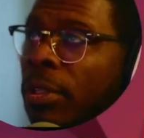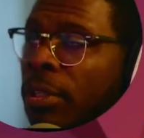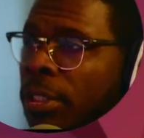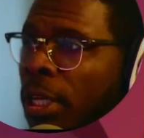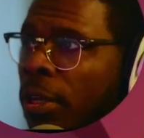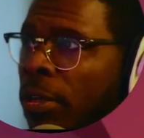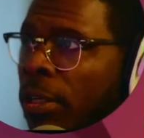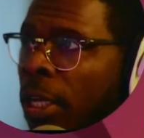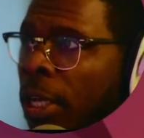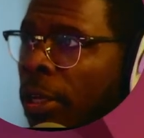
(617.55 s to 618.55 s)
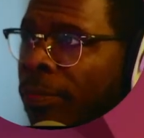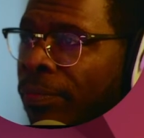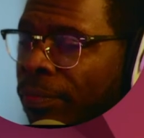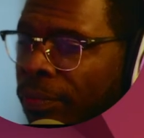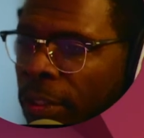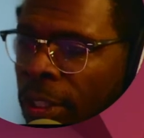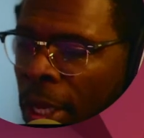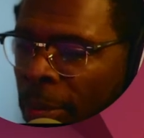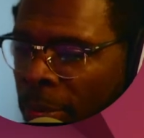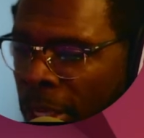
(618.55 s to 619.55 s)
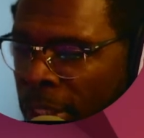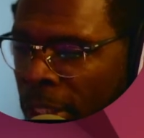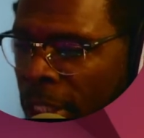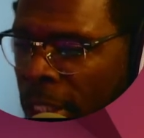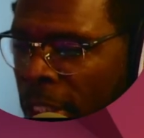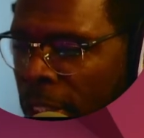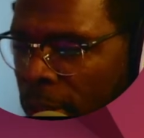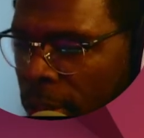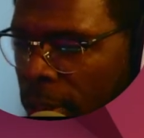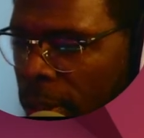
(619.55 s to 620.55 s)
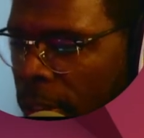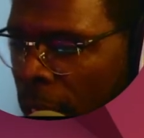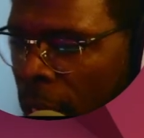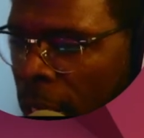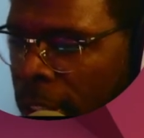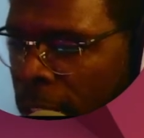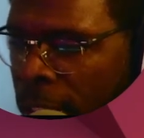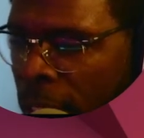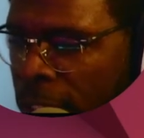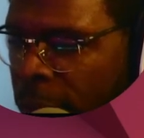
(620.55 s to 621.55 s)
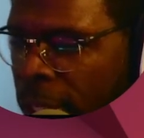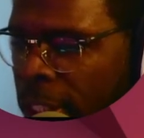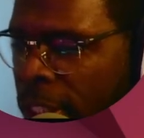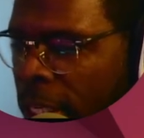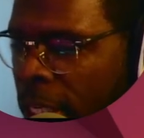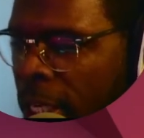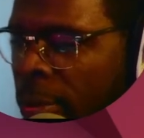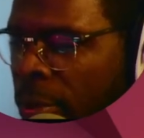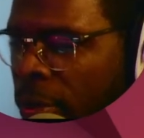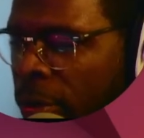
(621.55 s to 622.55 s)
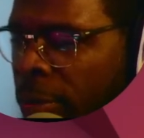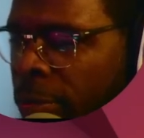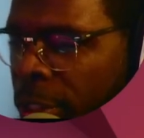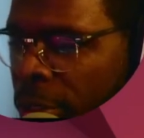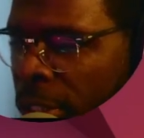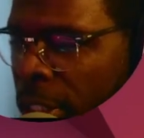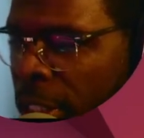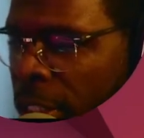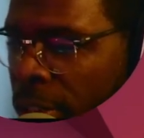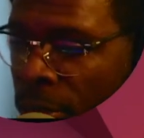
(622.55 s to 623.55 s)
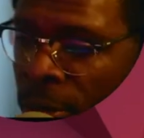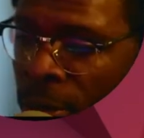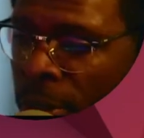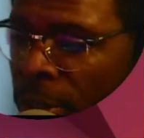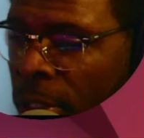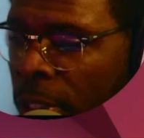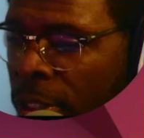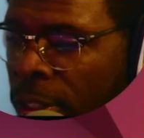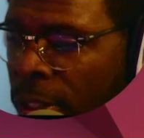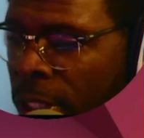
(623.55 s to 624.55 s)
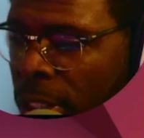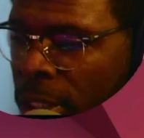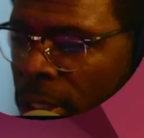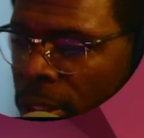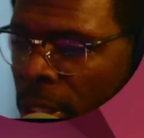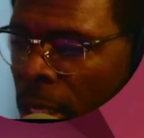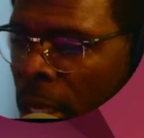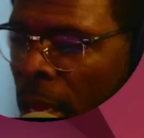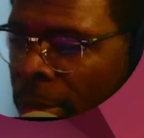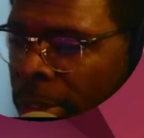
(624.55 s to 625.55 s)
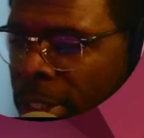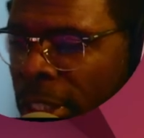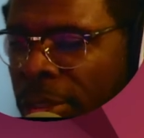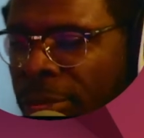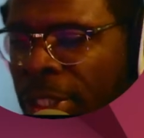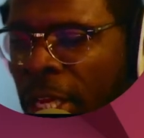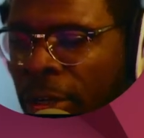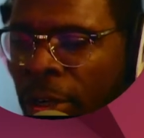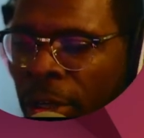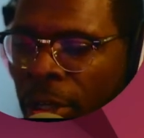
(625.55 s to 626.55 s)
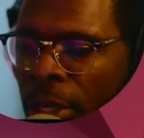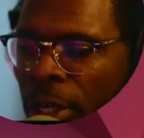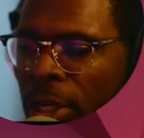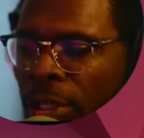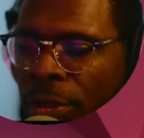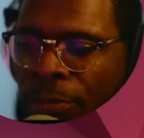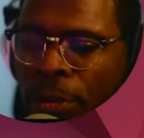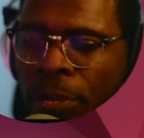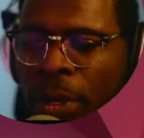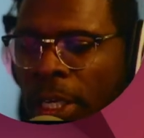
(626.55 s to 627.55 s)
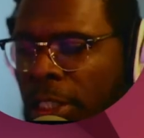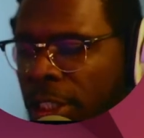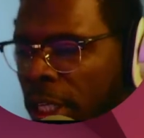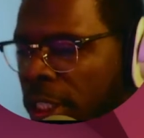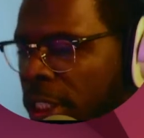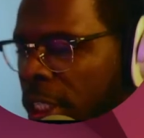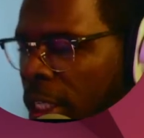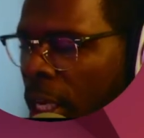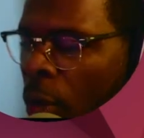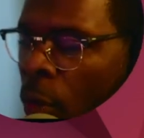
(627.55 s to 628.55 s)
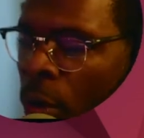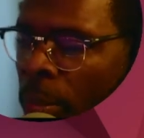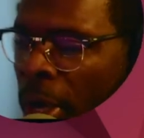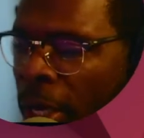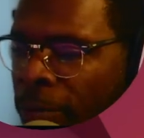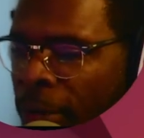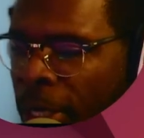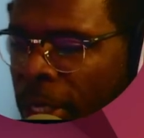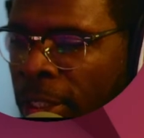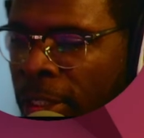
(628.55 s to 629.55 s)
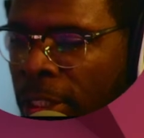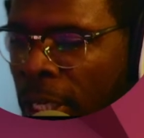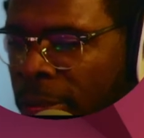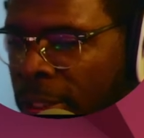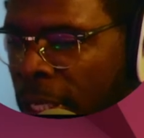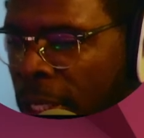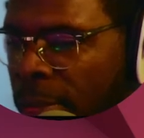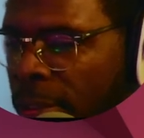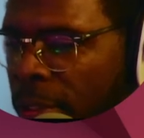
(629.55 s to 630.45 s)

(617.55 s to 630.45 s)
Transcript: So yeah, basically the touch command is a program used in Linux or Unix operating systems that are used for creating, changing, or modifying timestamps